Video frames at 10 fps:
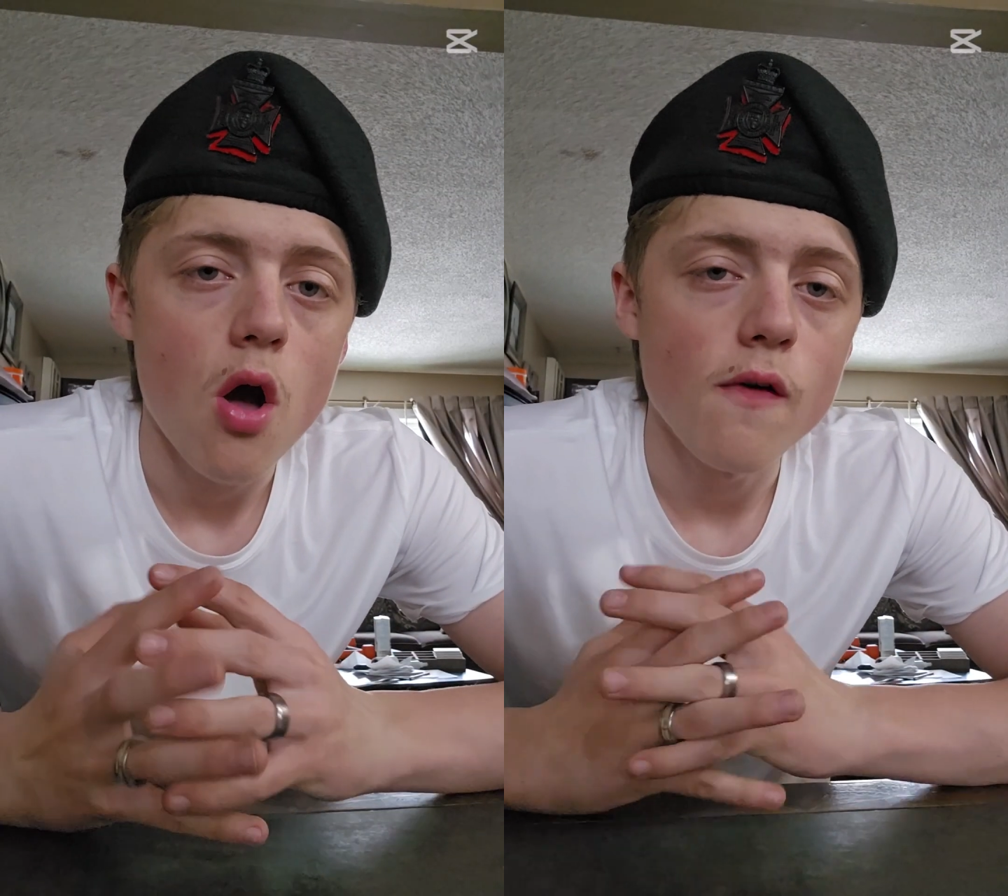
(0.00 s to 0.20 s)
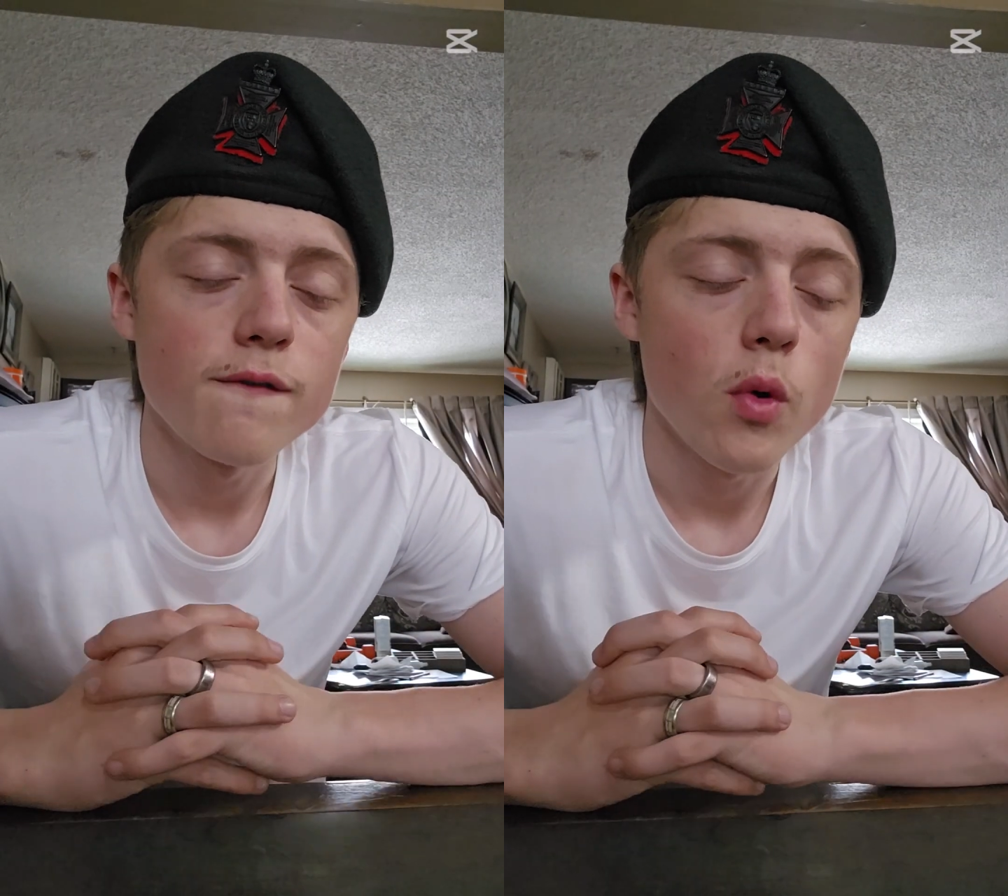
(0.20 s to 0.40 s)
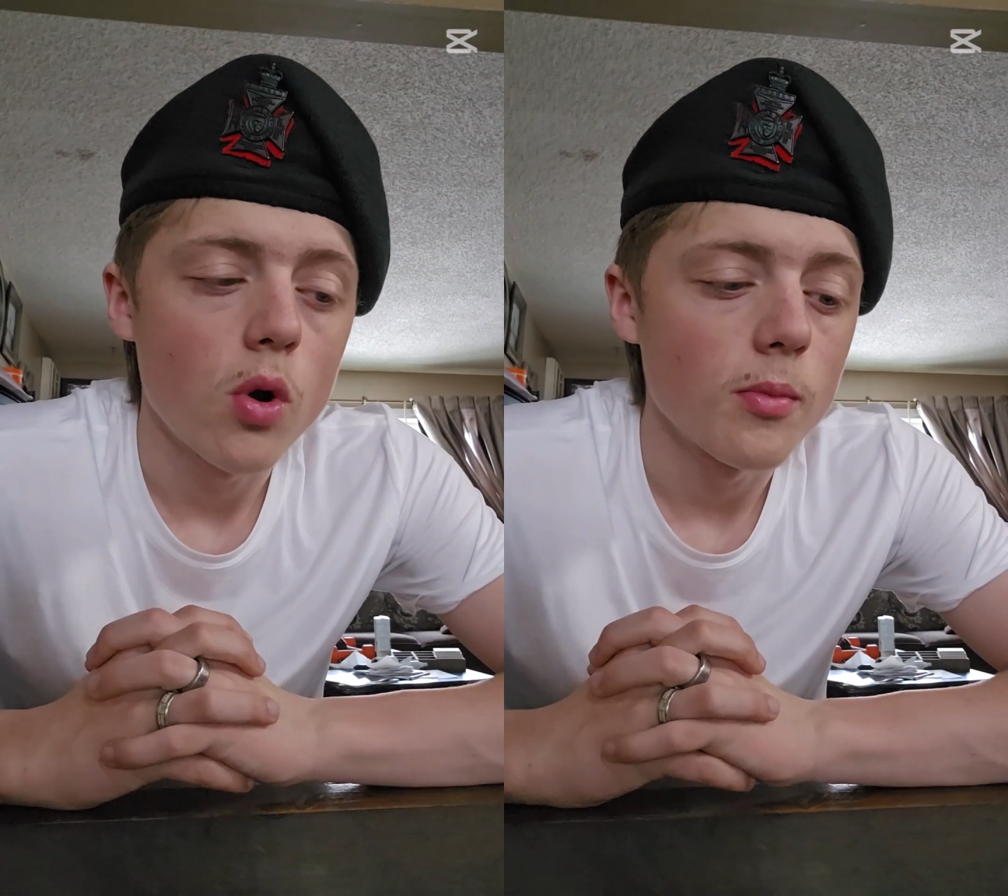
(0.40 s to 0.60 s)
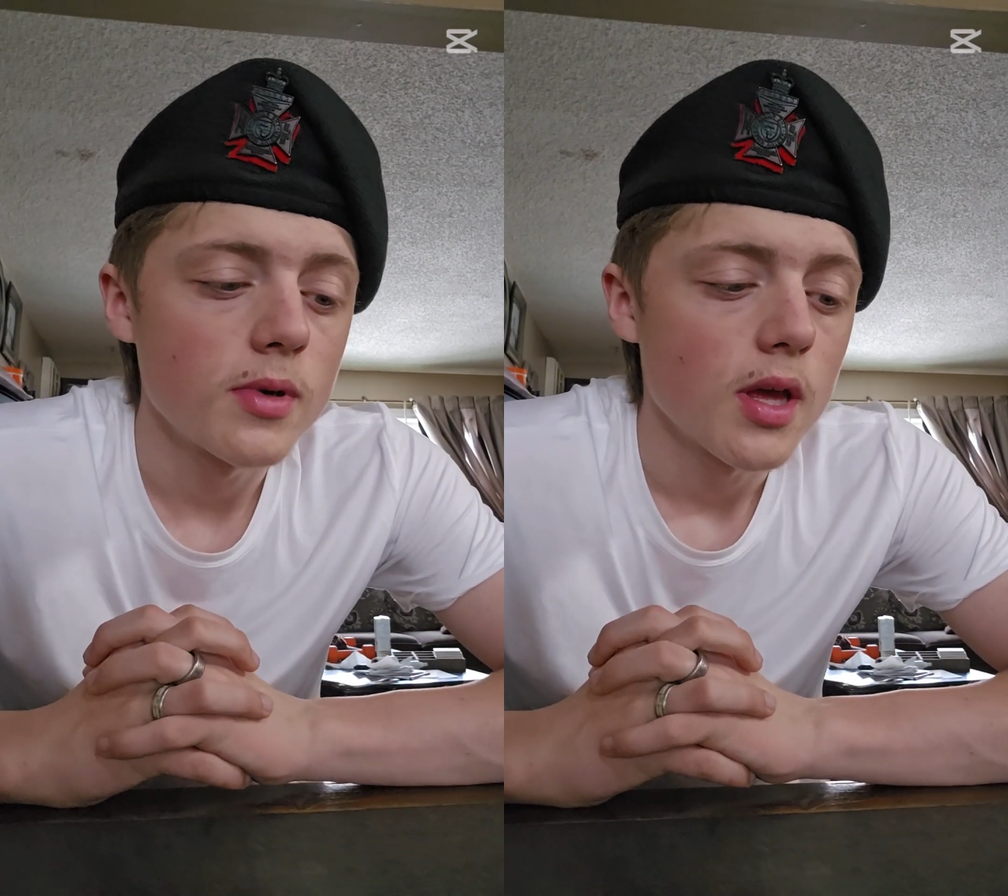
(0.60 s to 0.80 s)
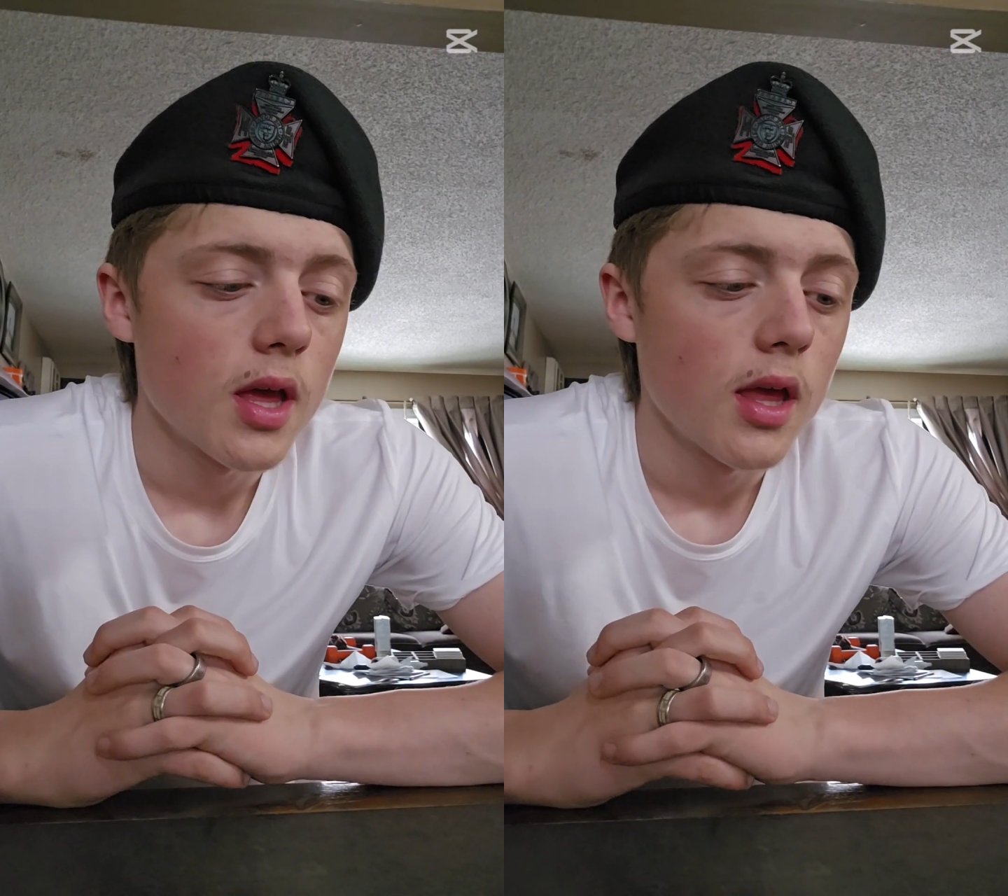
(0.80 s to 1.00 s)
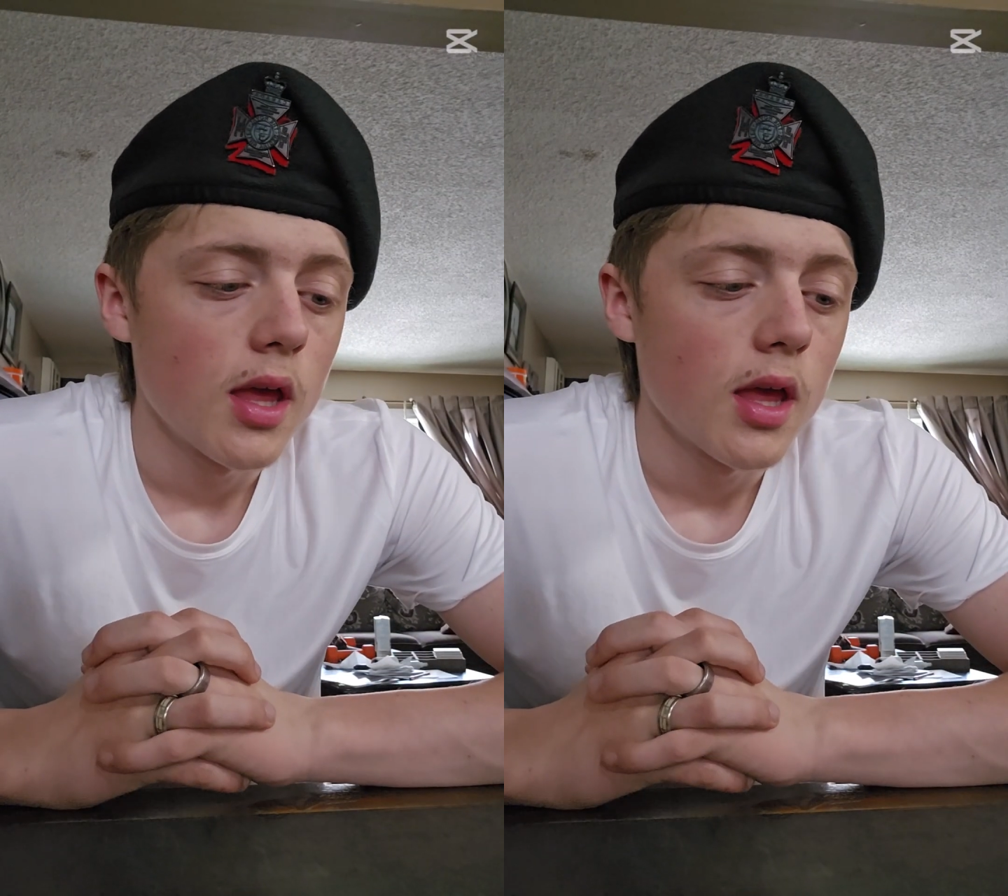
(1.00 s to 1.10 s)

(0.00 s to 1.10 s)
all formed,